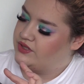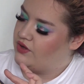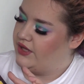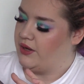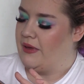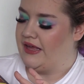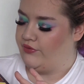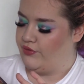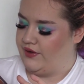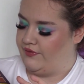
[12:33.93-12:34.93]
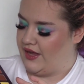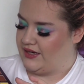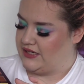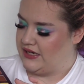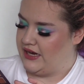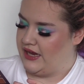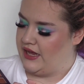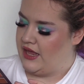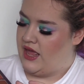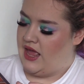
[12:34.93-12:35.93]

it's got like a pink reflect in it